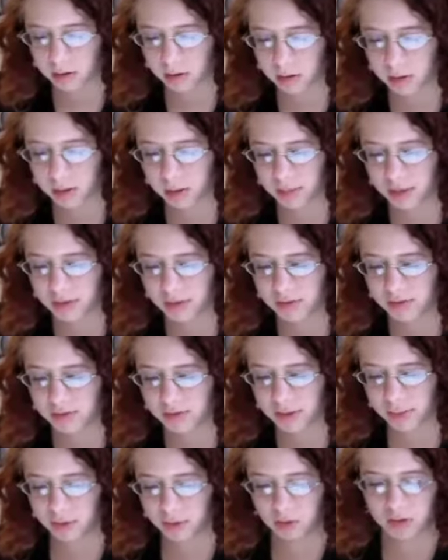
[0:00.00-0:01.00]
Instead of
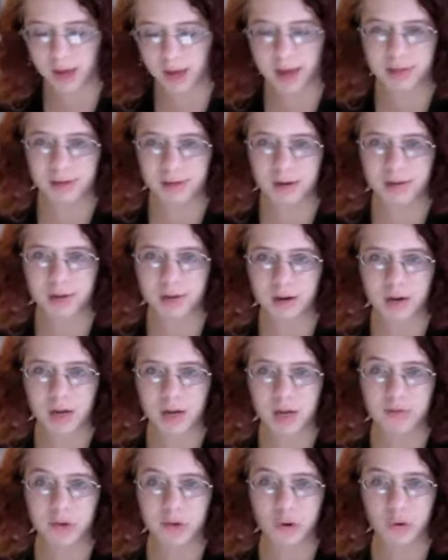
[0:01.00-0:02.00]
giving a 3rd task, I decided to
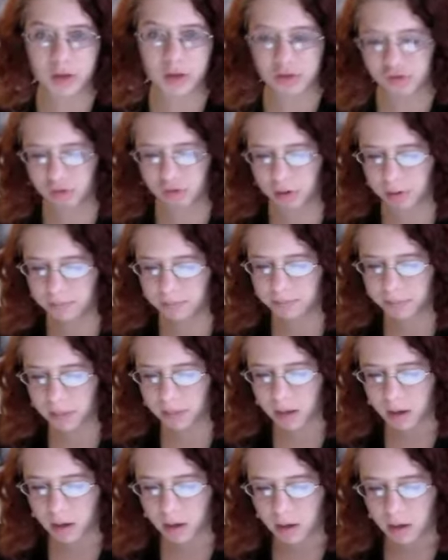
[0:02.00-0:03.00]
give a question.
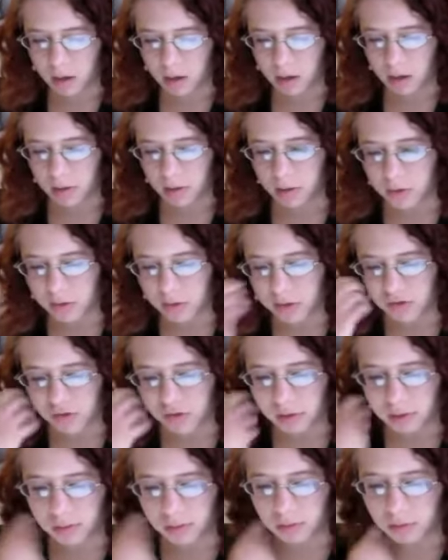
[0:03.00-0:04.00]
The
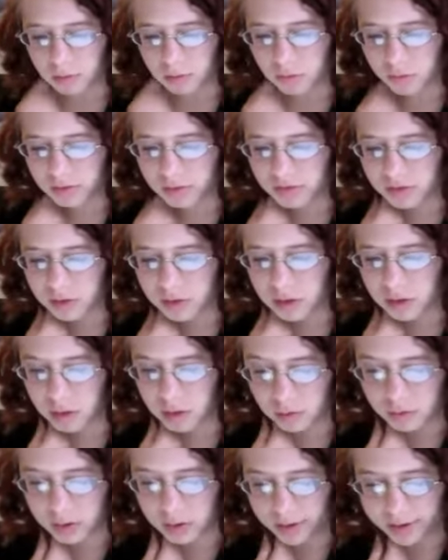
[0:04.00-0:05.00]
question is, what do
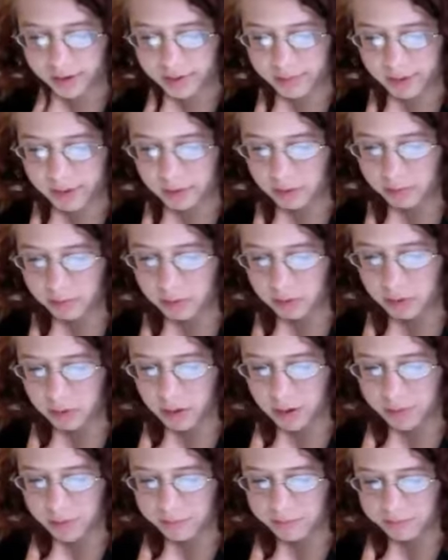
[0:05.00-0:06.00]
you like about the
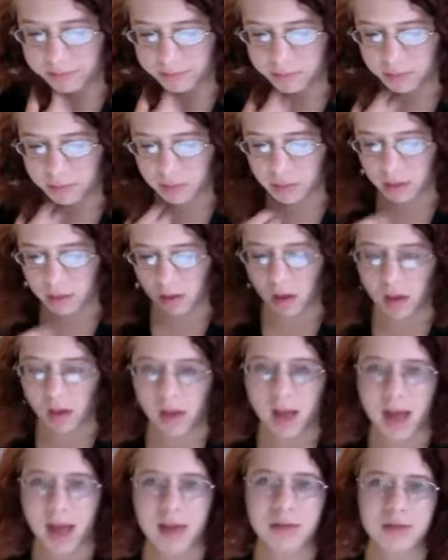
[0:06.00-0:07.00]
program?
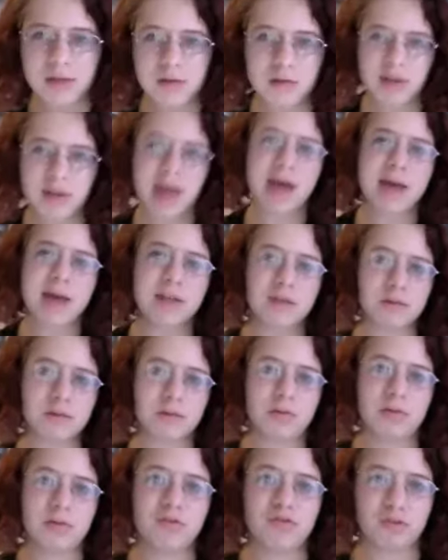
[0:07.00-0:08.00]
ask
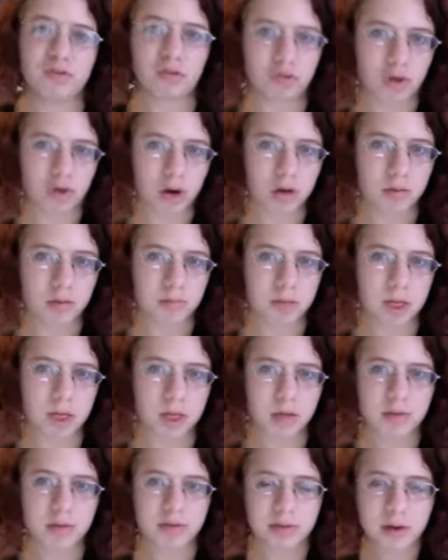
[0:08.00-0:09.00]
the children,
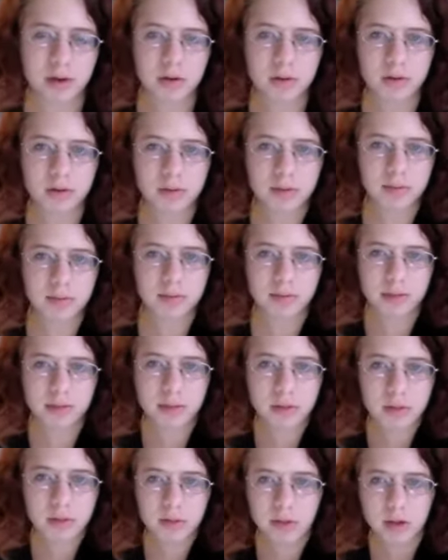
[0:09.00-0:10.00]
because then
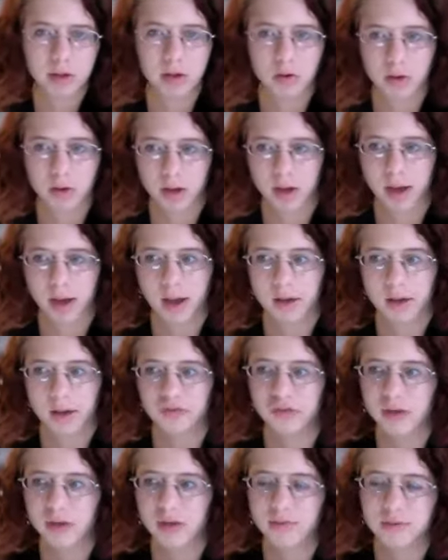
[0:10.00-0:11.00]
they'll think, okay, I
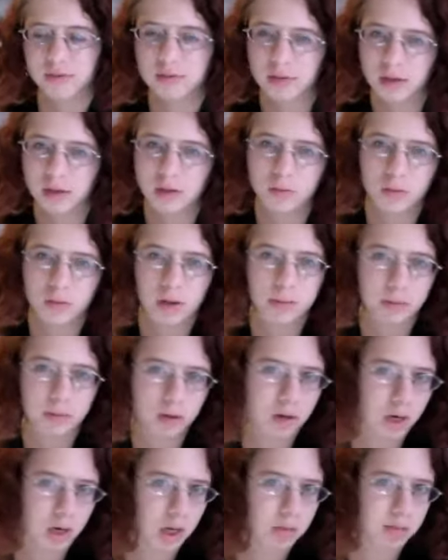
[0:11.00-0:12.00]
actually have a say in what I'm
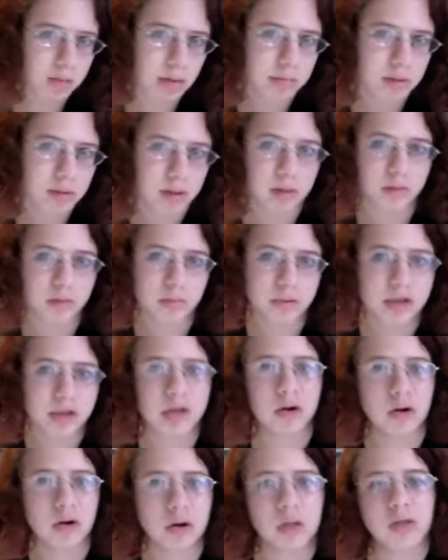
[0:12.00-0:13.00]
learning. Maybe at the
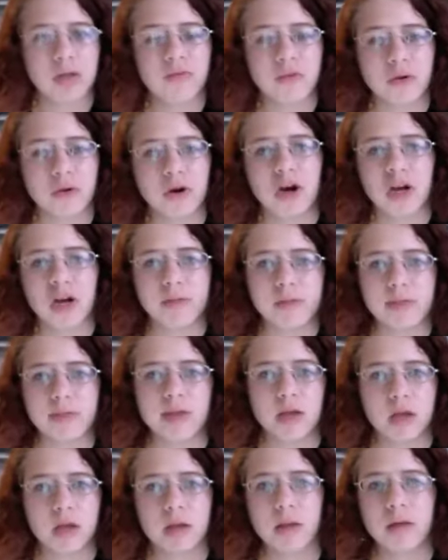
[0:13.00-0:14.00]
pre-kindergarten level they're not going to be
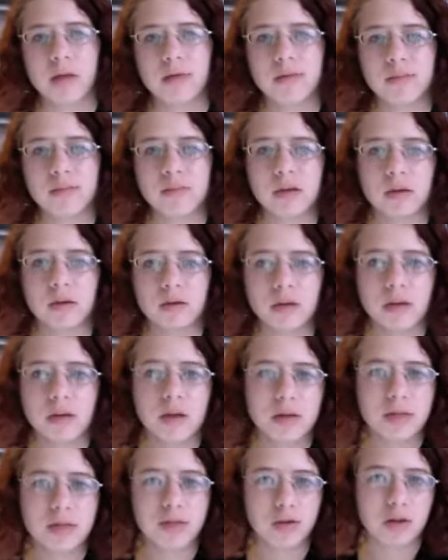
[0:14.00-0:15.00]
thinking this, but
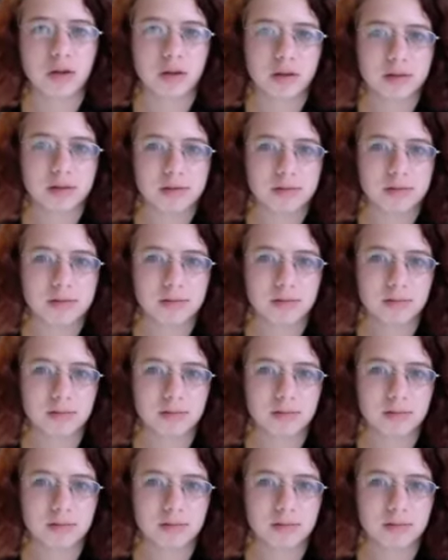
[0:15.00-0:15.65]
still, it's